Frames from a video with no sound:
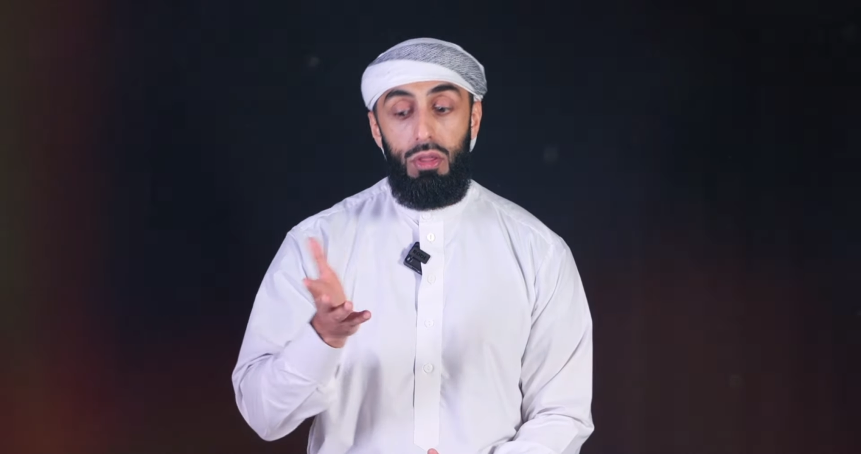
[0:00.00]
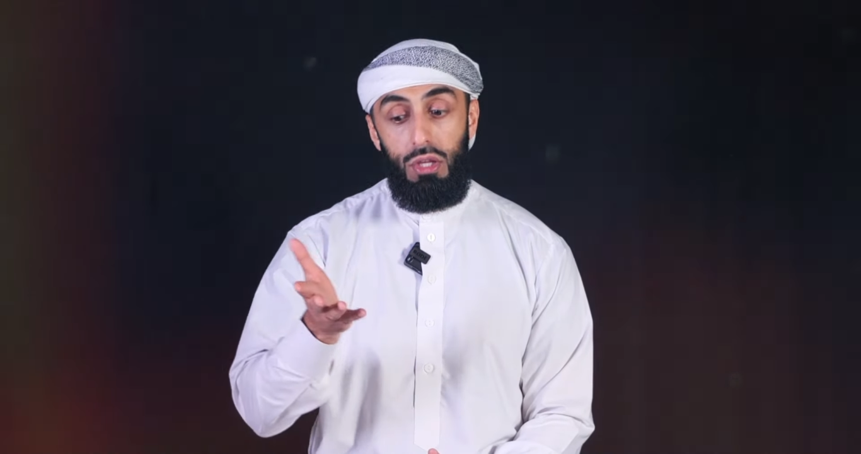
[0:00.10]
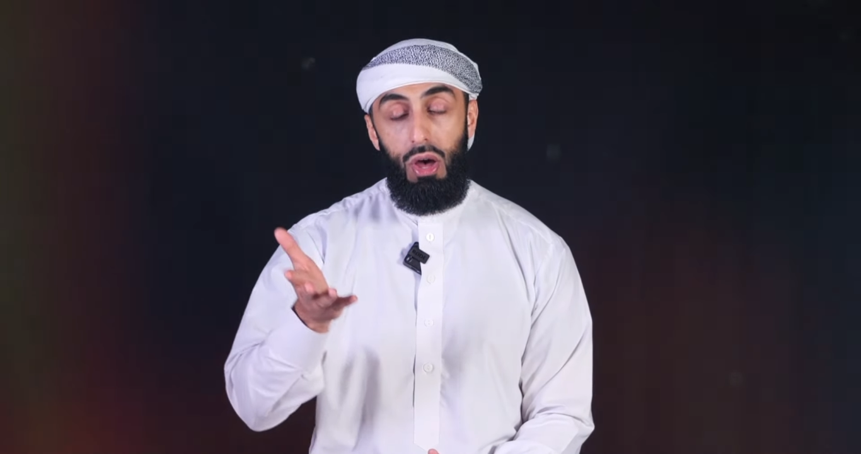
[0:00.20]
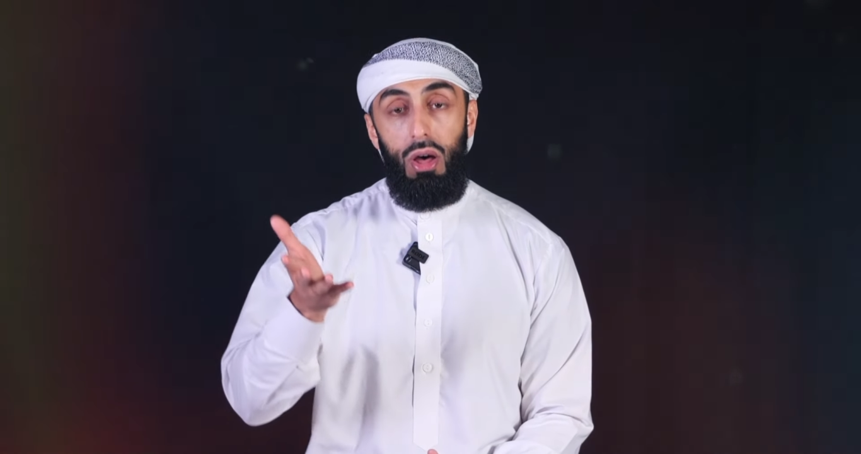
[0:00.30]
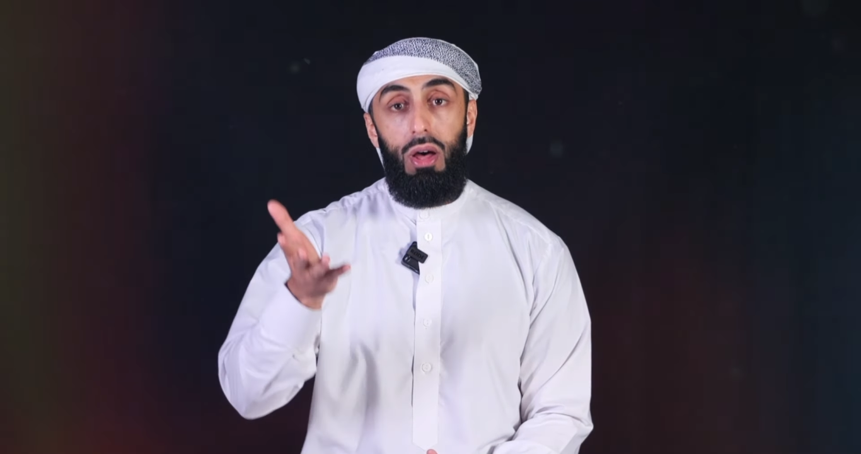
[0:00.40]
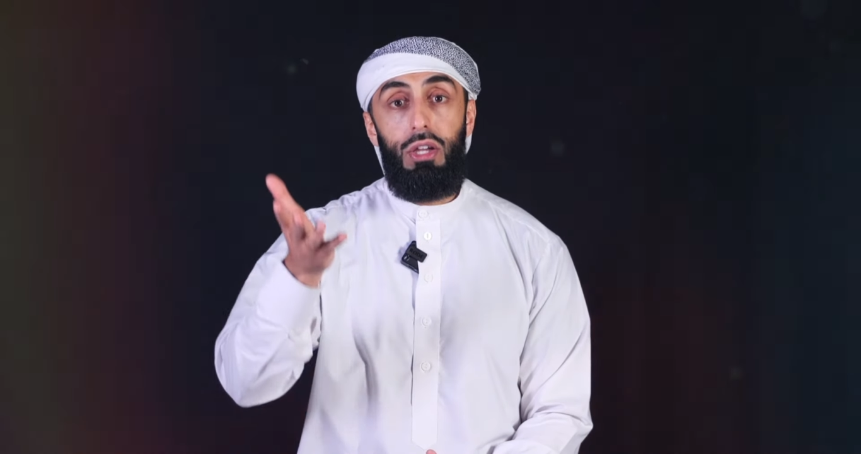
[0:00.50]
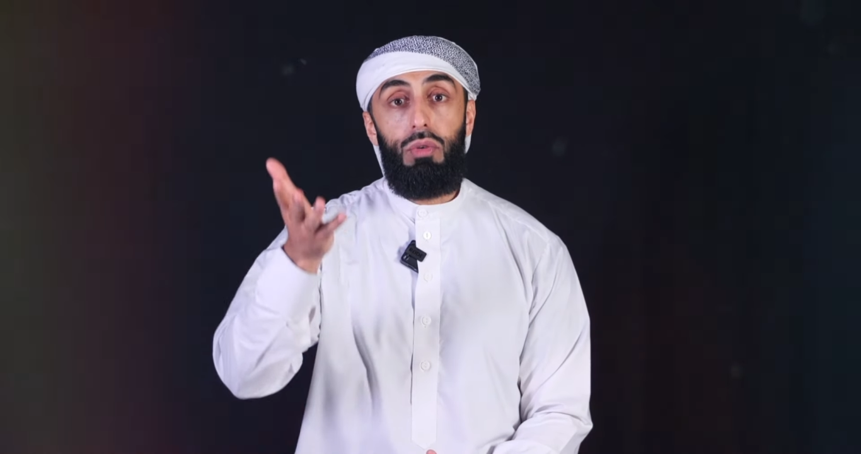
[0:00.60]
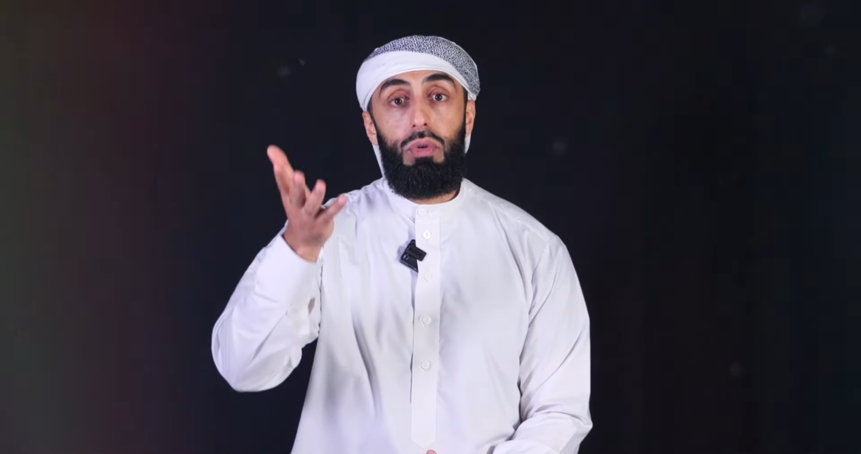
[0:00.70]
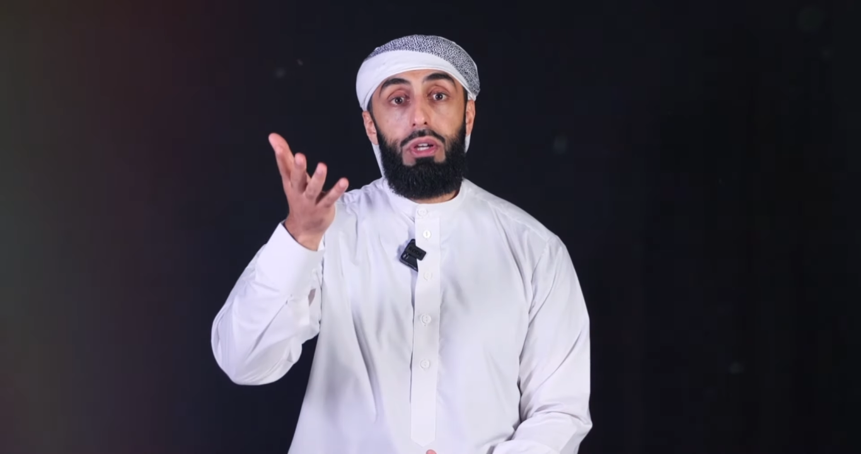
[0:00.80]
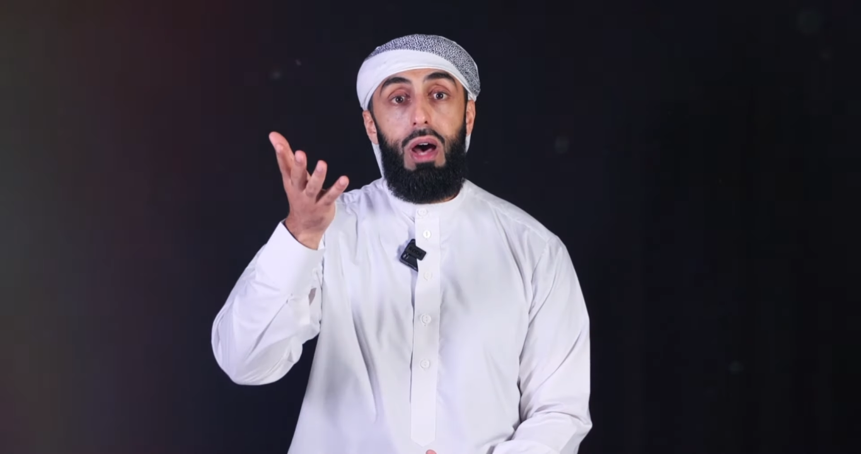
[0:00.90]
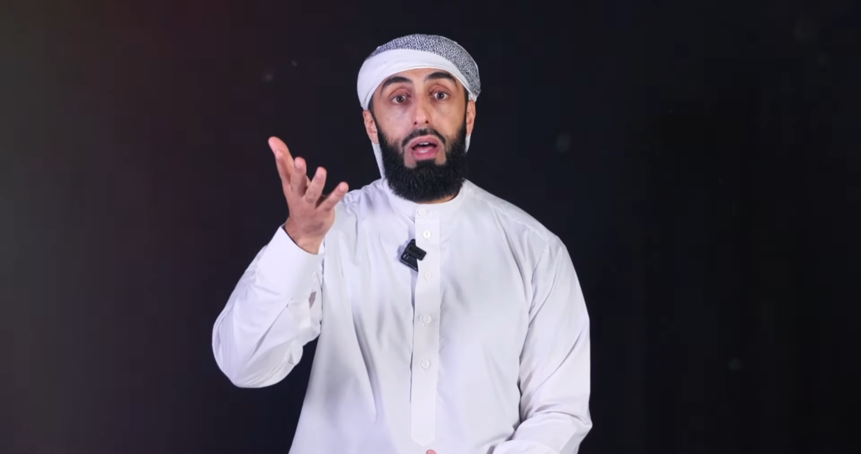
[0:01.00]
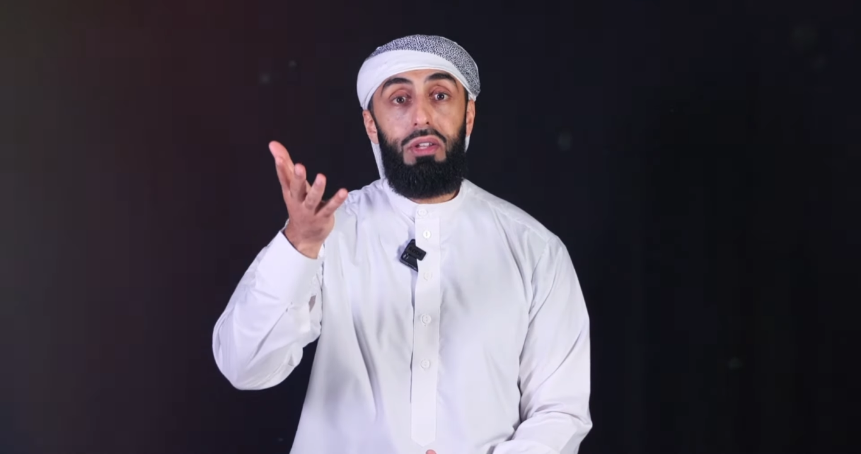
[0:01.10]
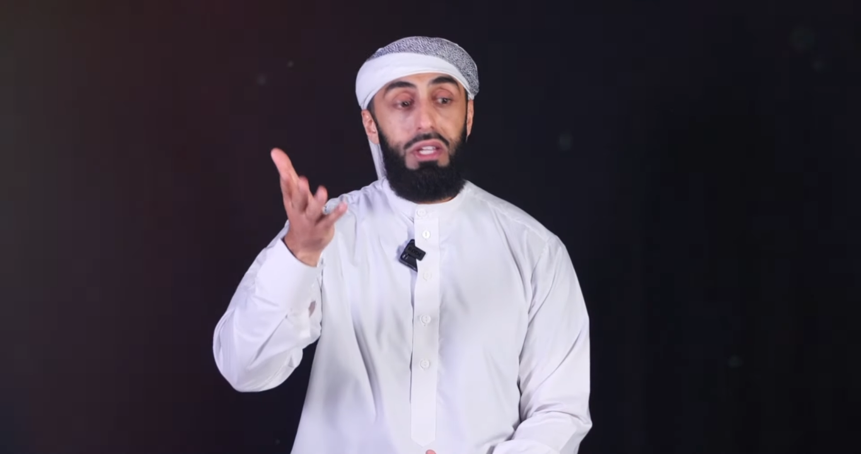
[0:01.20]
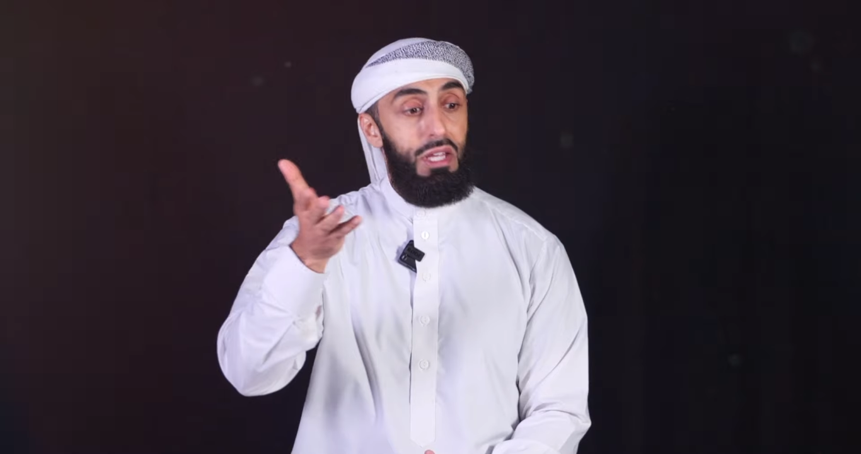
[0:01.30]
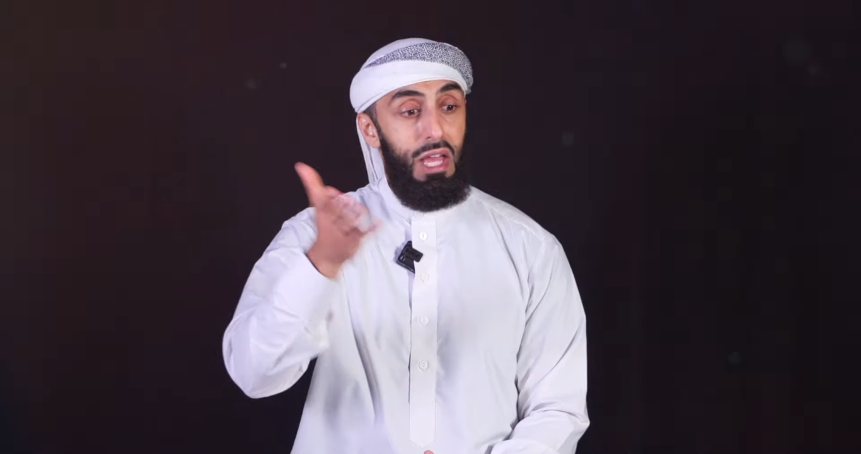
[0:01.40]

the high regard he